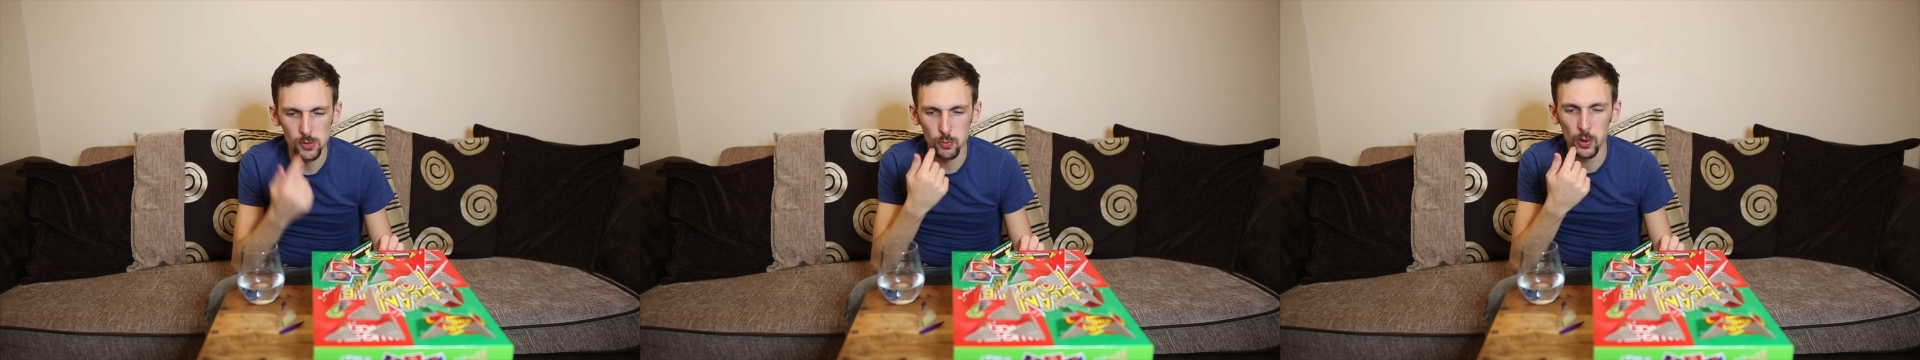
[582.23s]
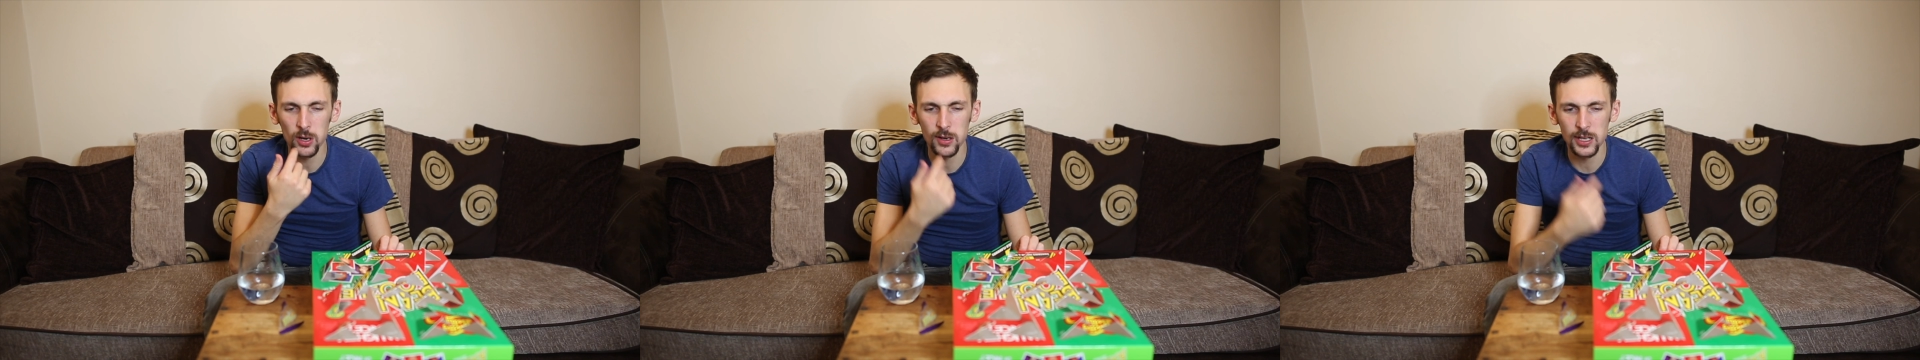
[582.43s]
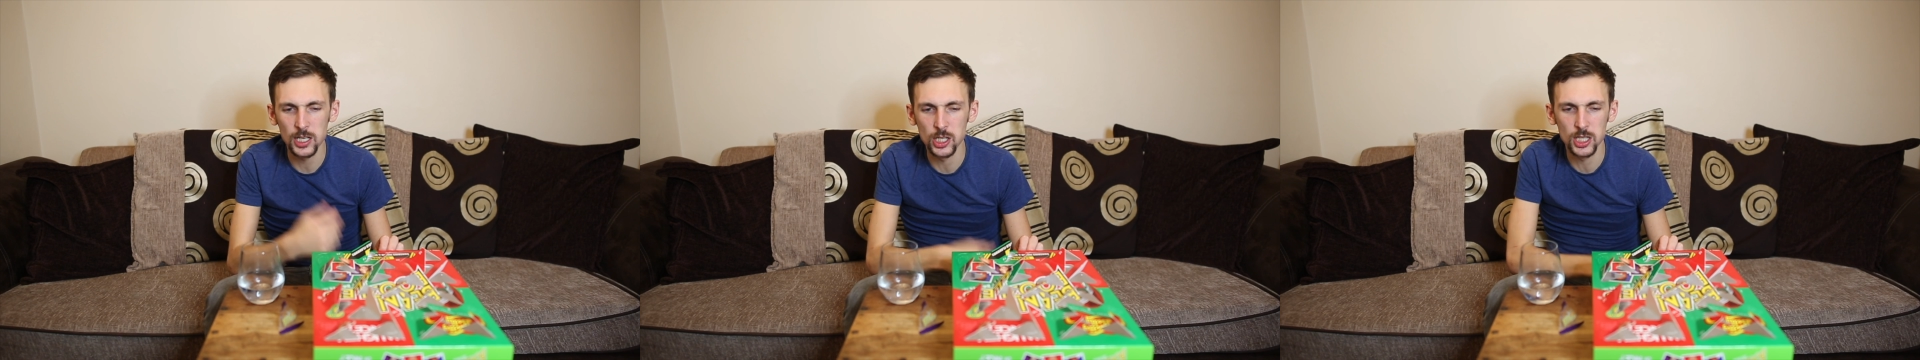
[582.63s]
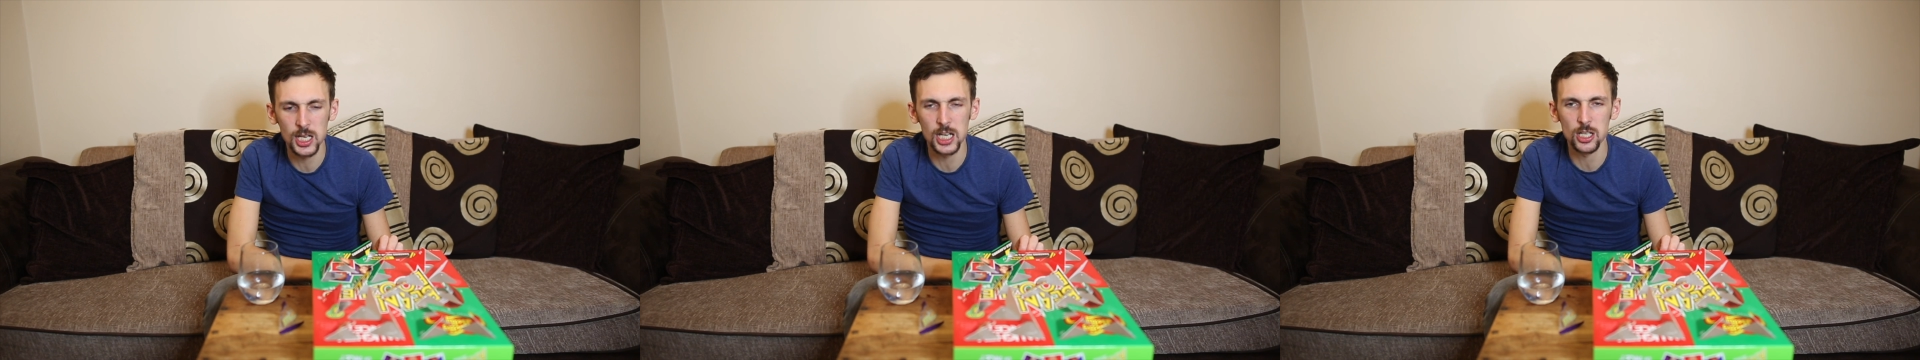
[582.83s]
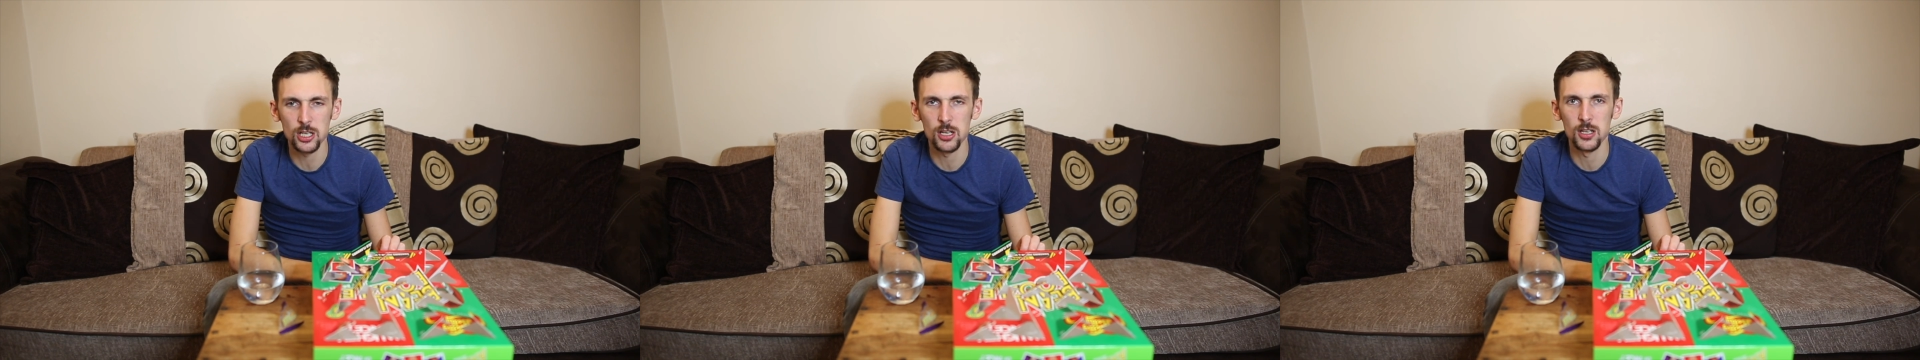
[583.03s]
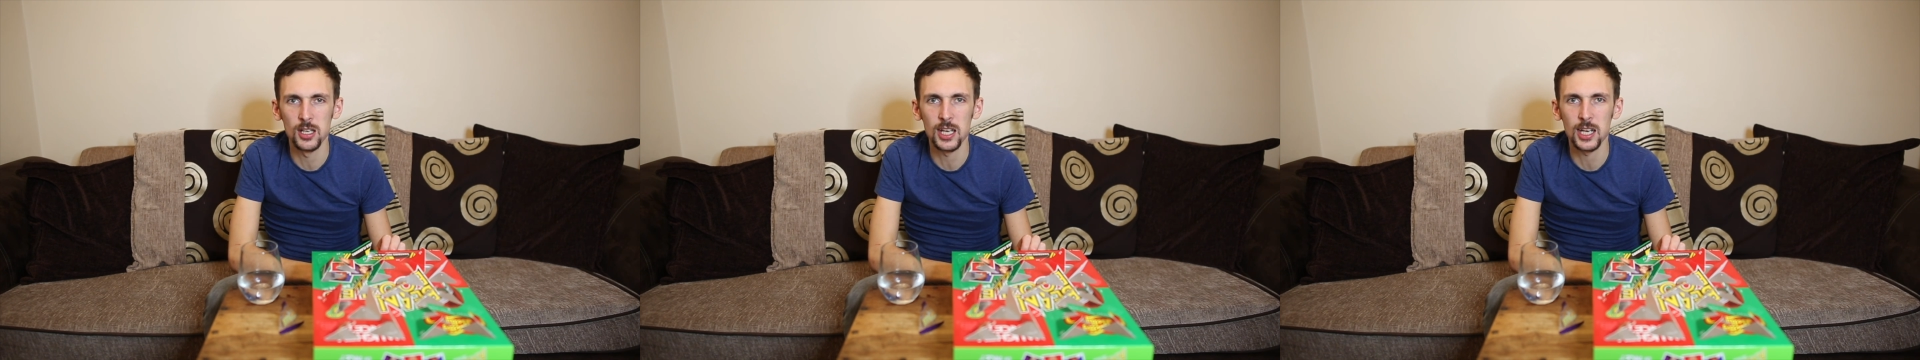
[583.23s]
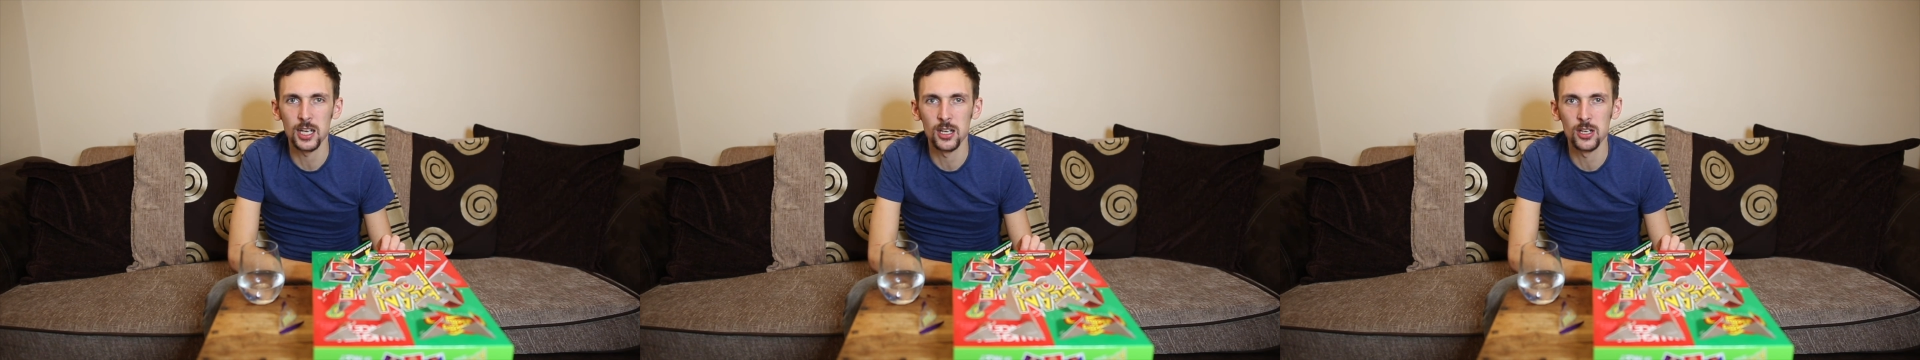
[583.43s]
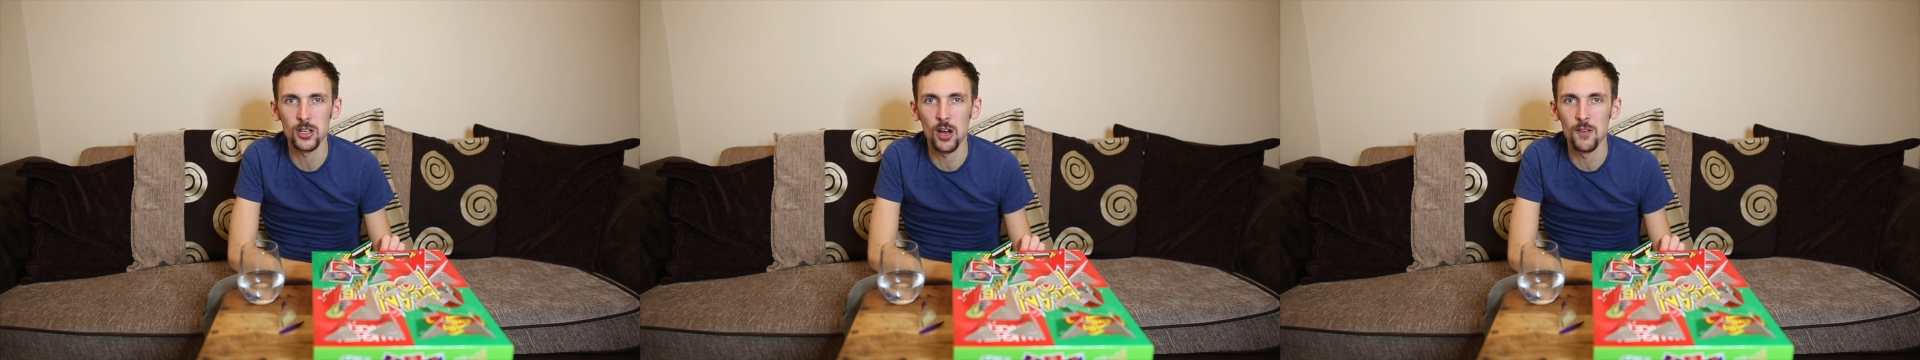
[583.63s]
One of these tastes like
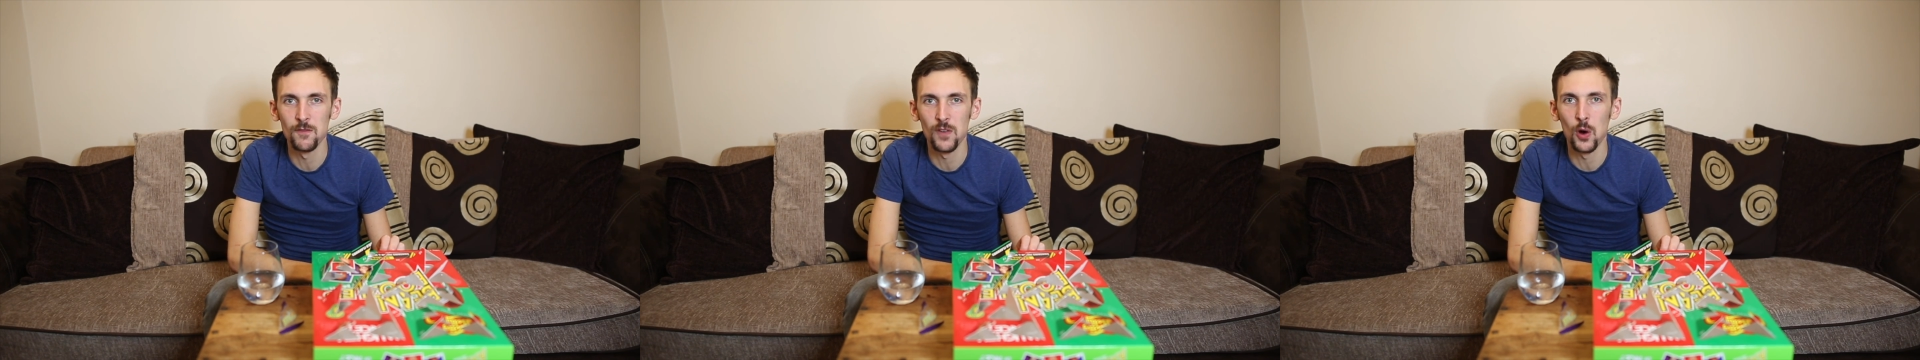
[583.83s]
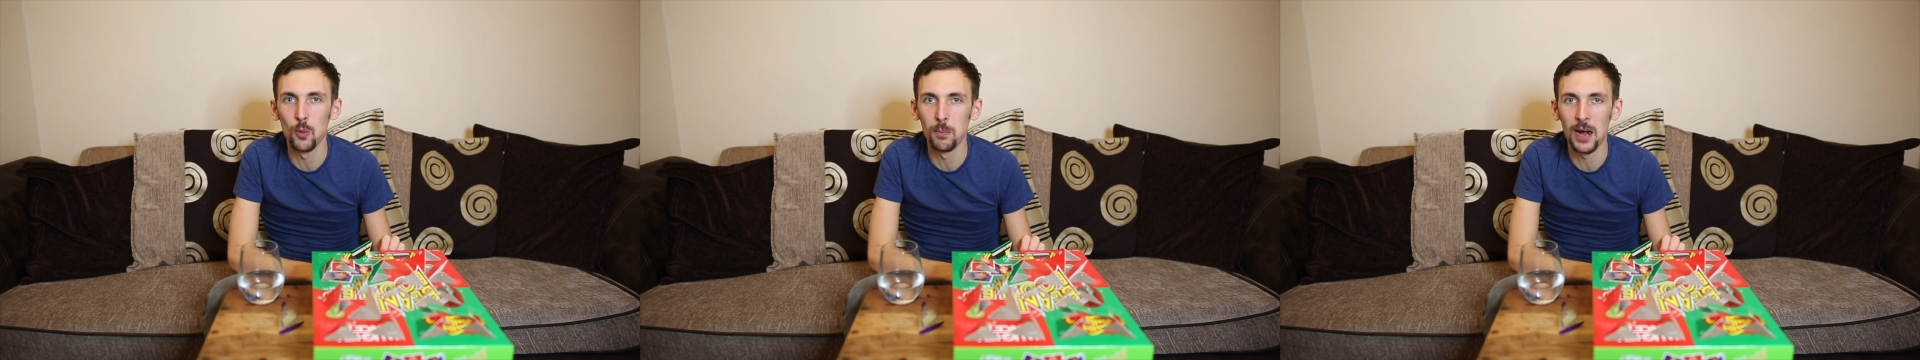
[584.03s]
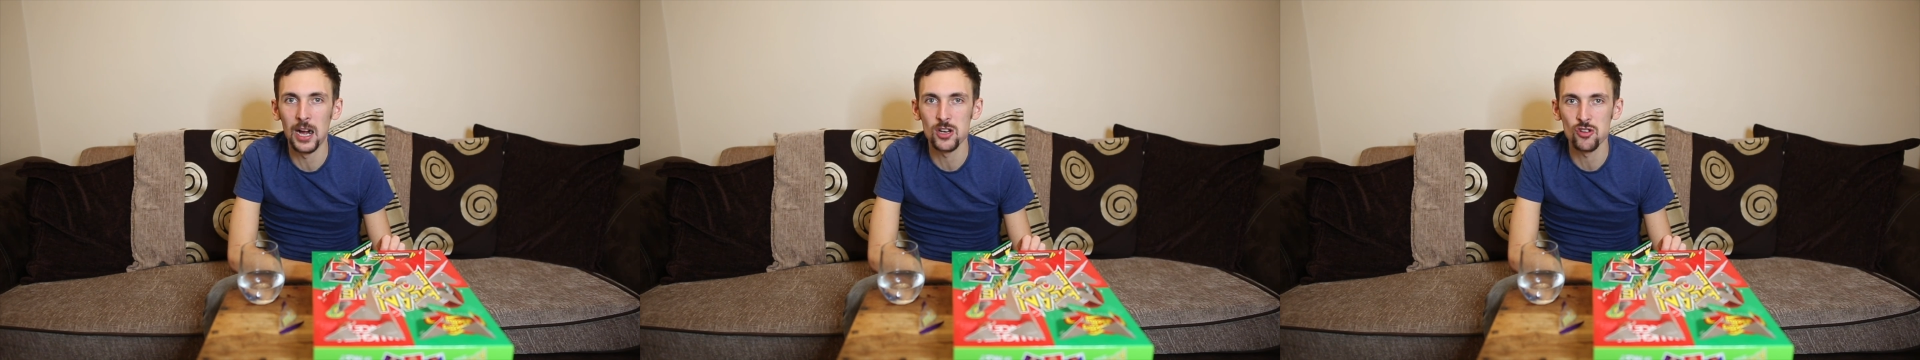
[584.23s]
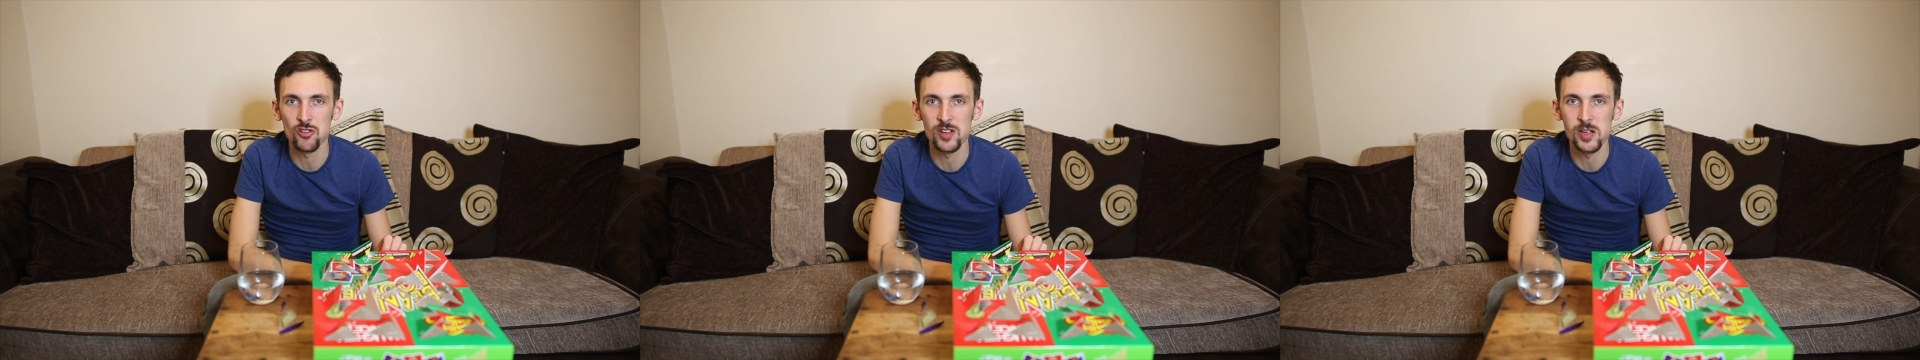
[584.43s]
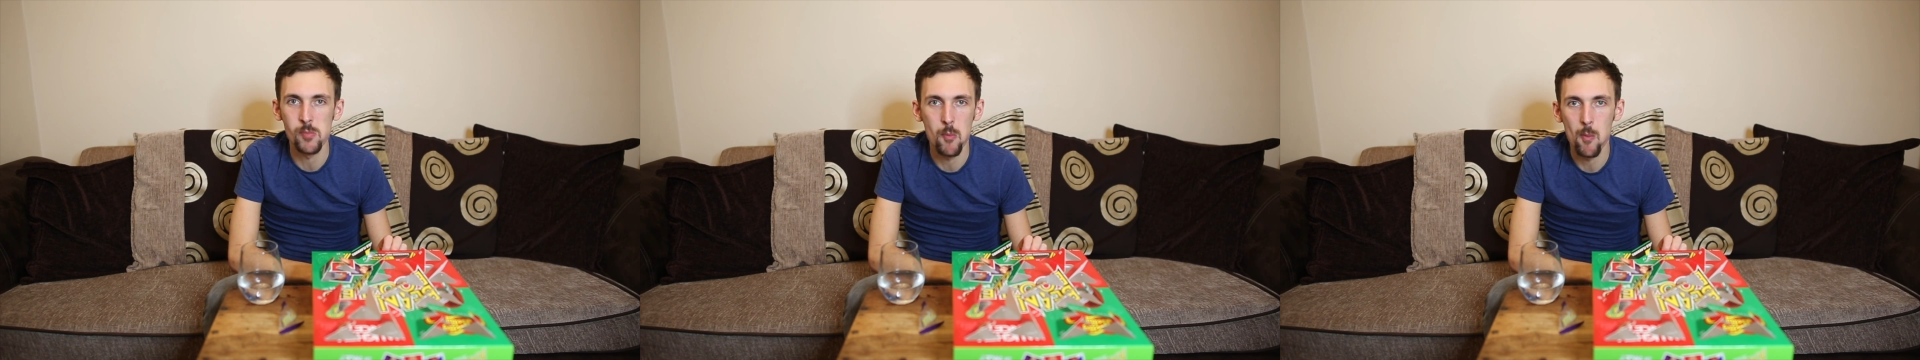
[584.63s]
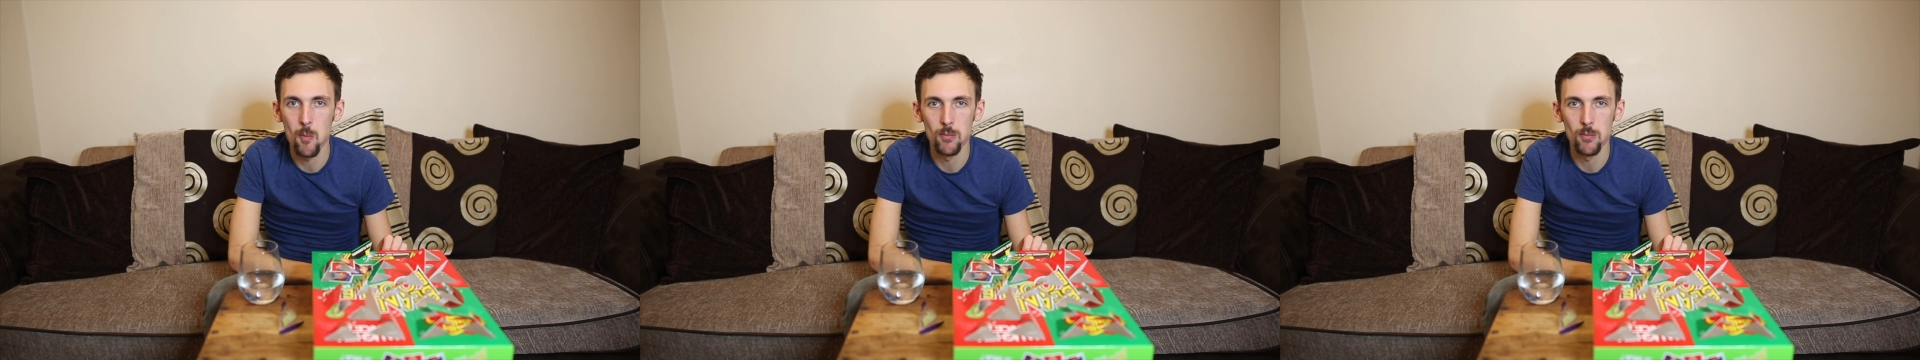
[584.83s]
nicking a 9-volt battery.